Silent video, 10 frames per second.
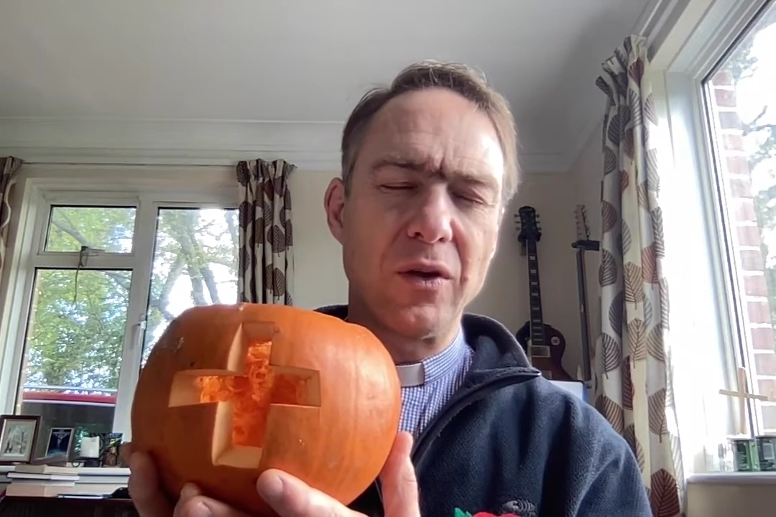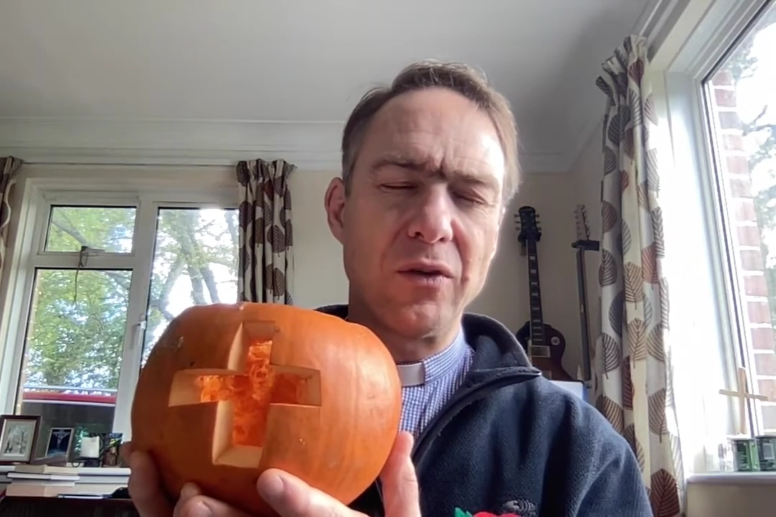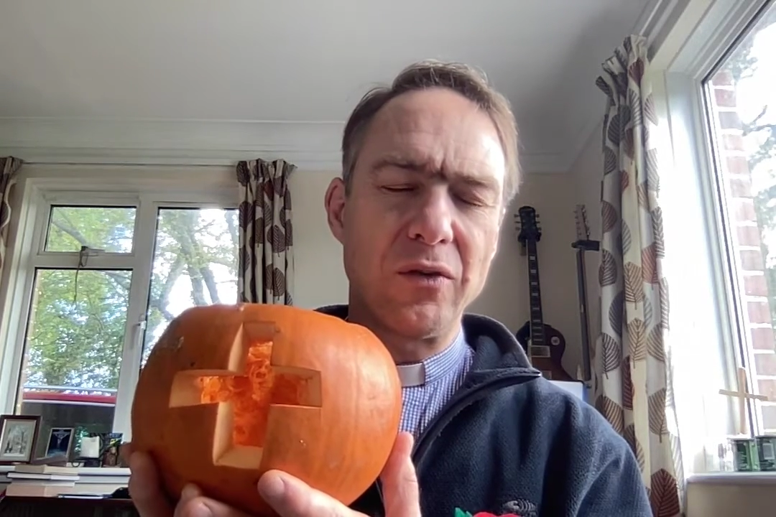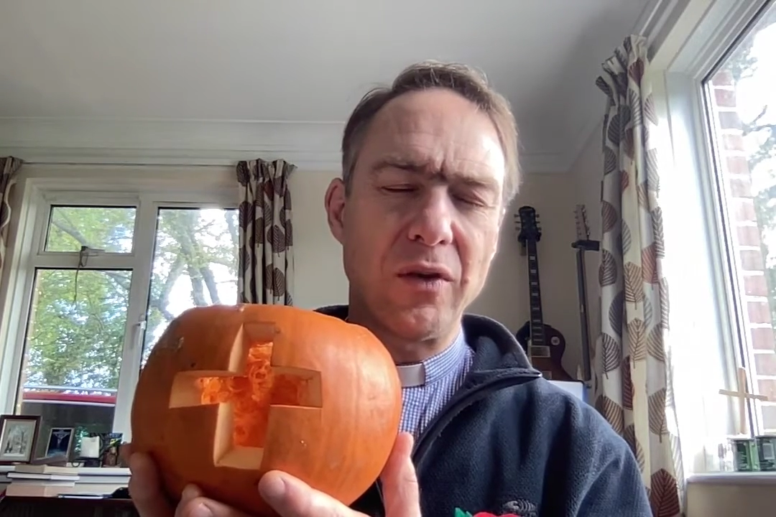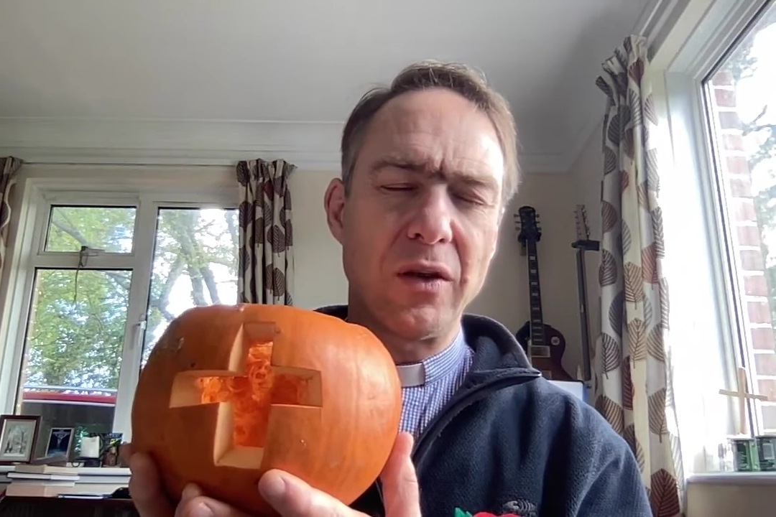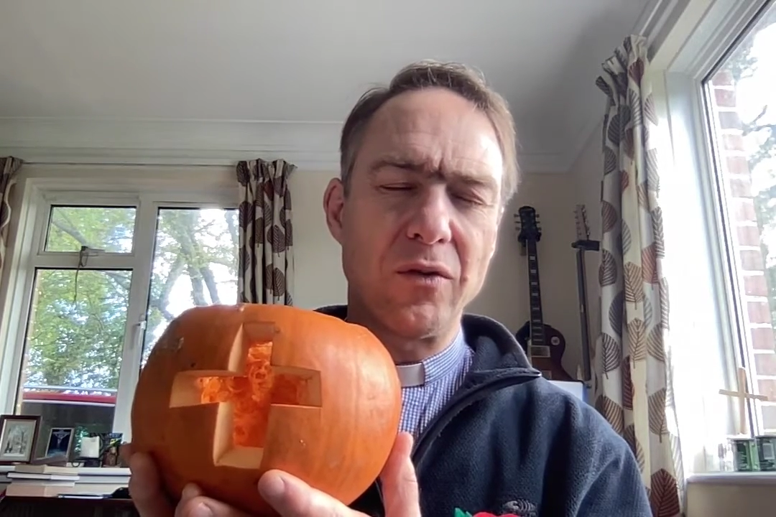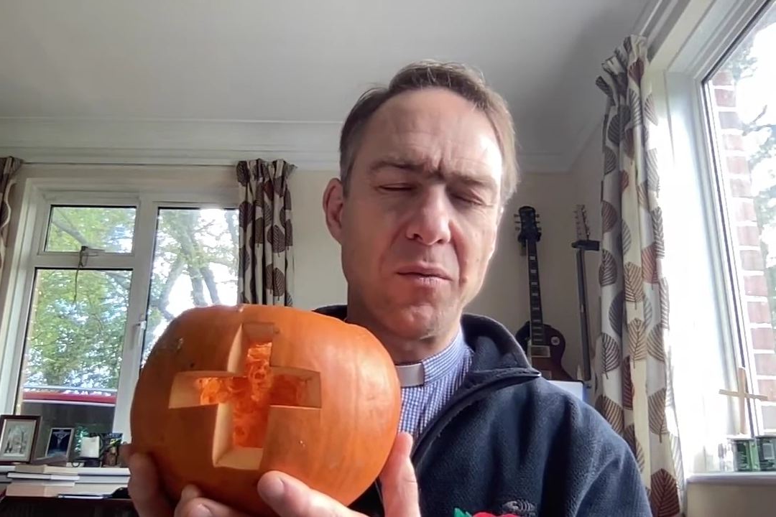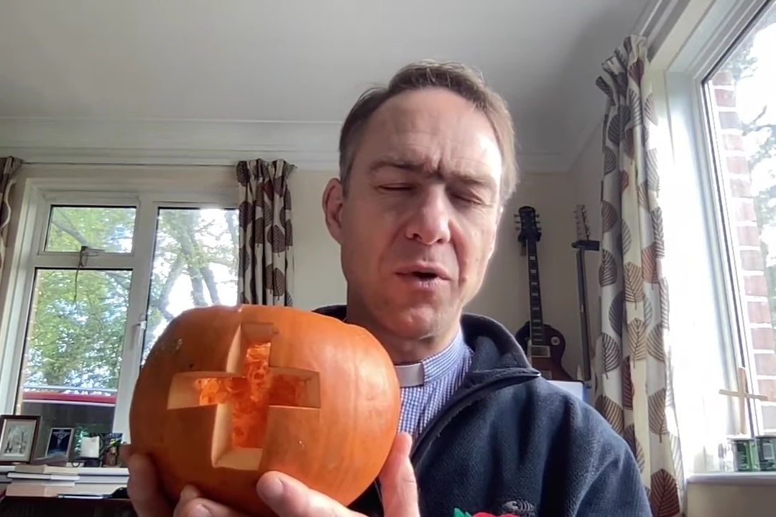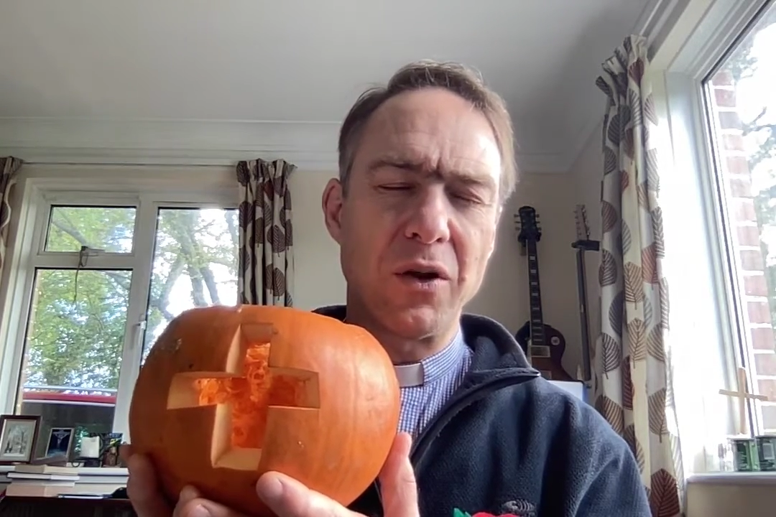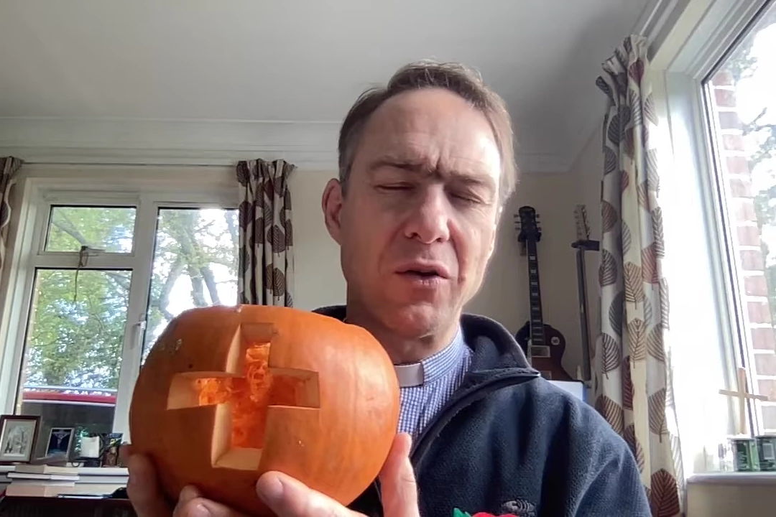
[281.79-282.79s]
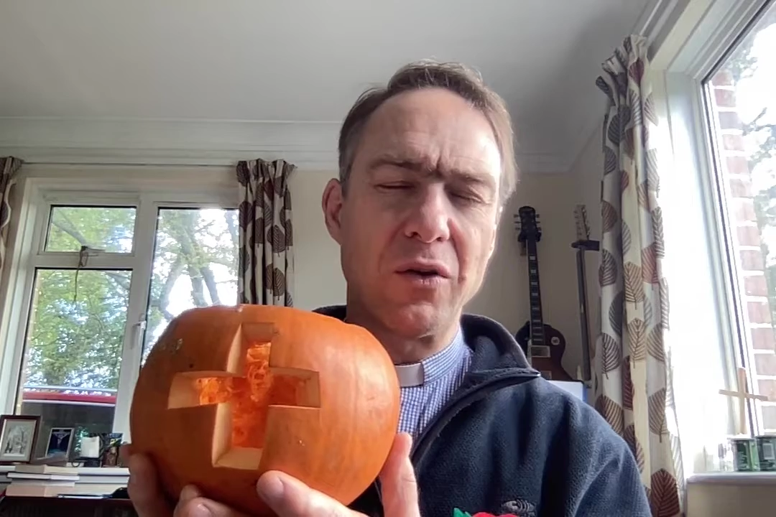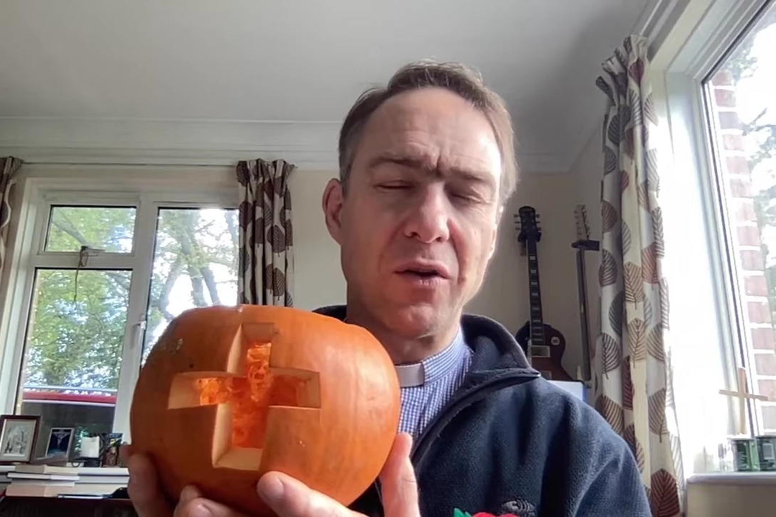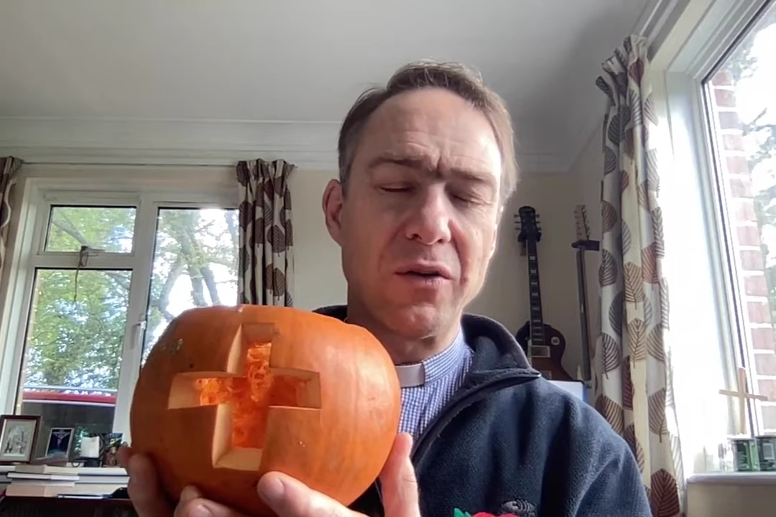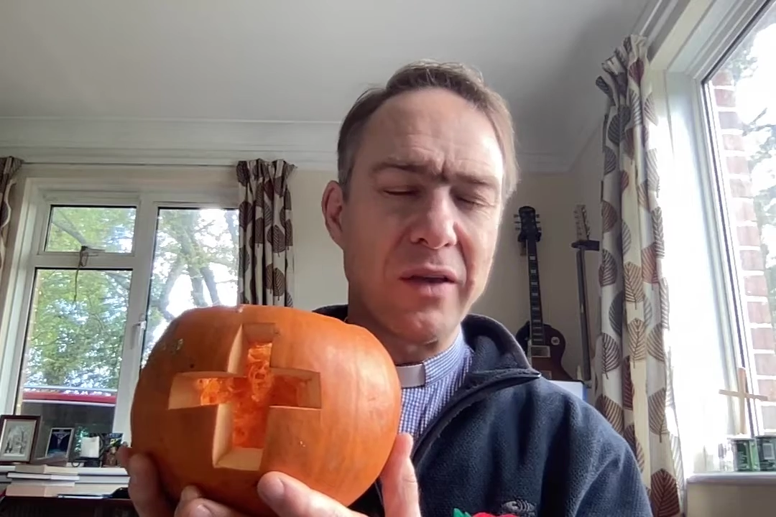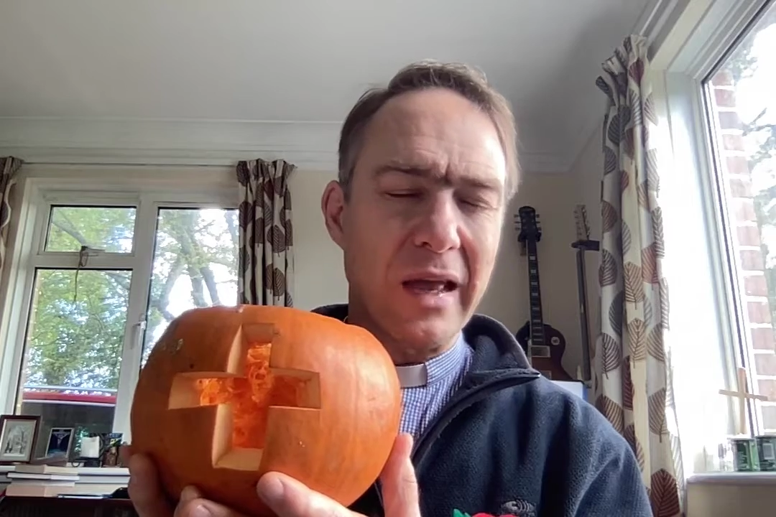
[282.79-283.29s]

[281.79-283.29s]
seek to bring goodness.